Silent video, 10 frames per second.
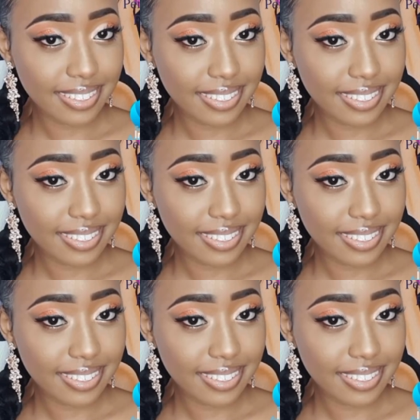
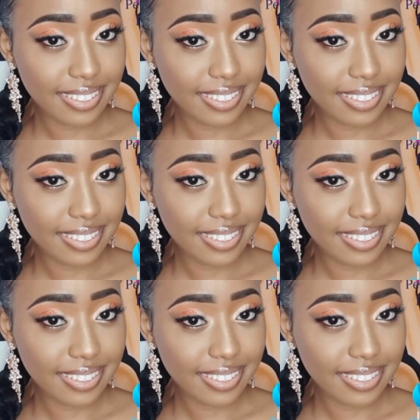
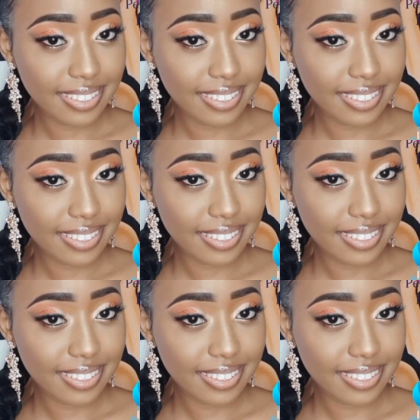
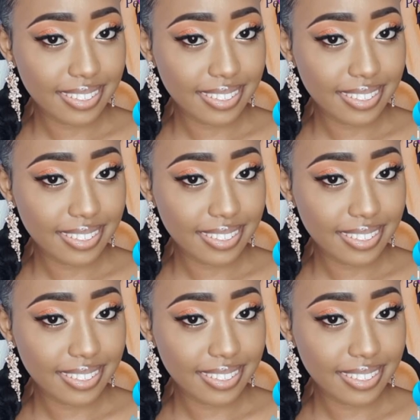
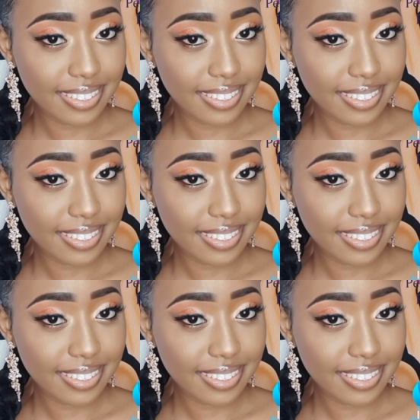
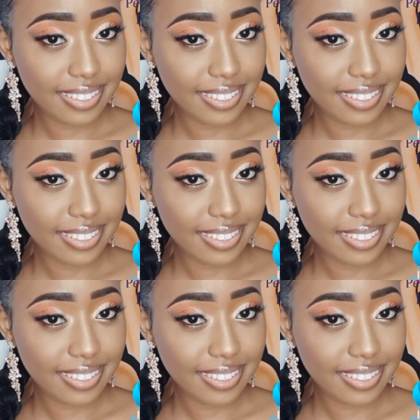Nobody speaks.